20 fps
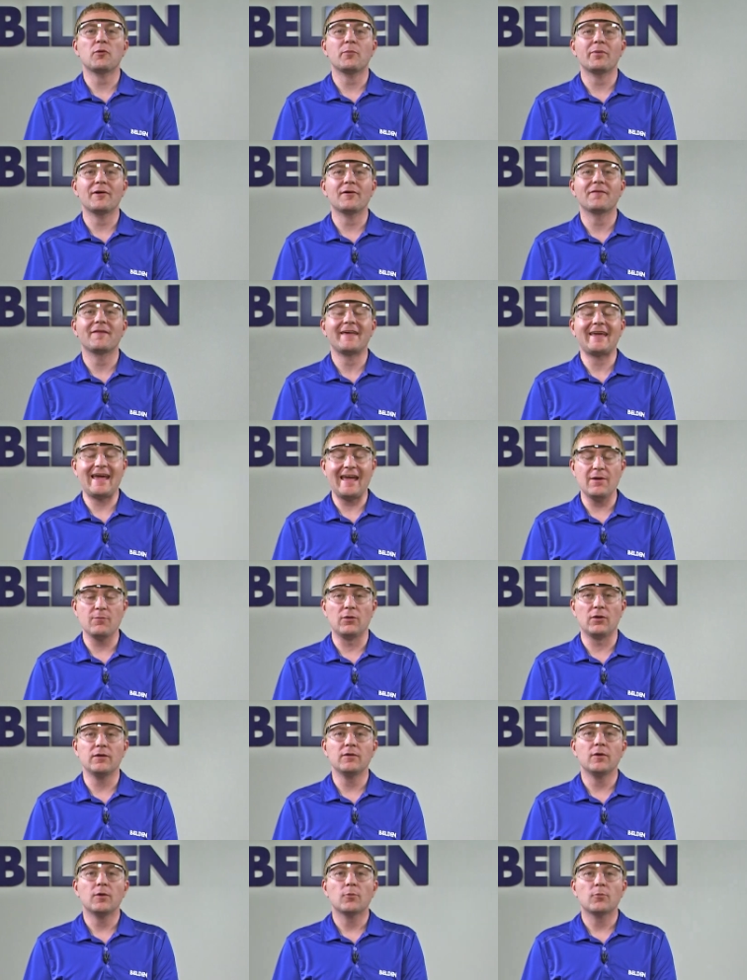prepared the
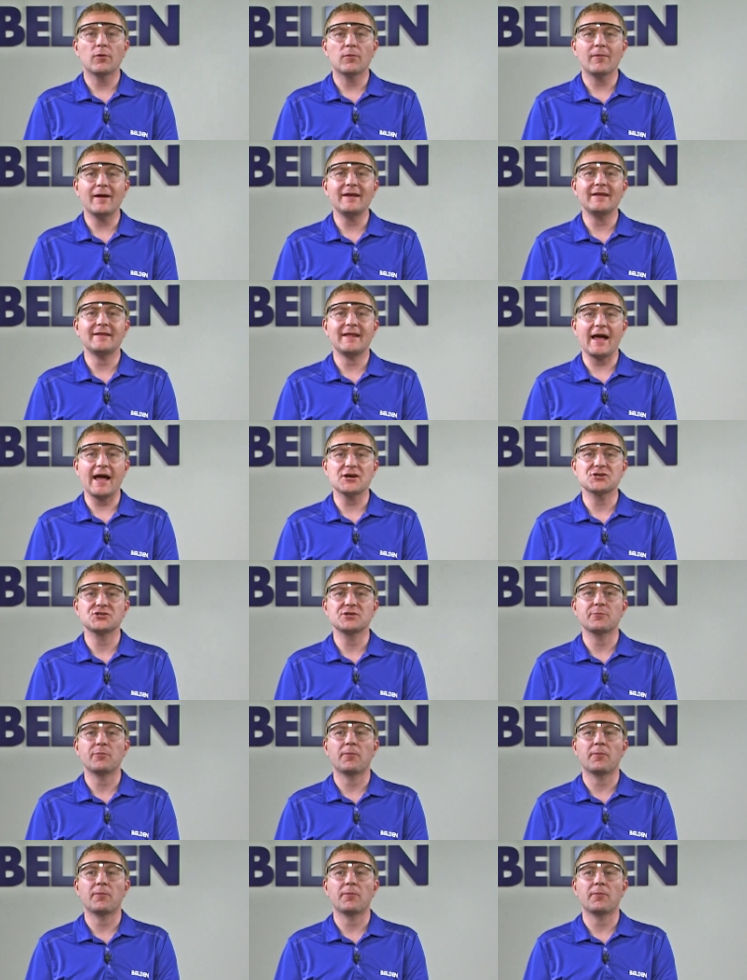cable, we're ready to actually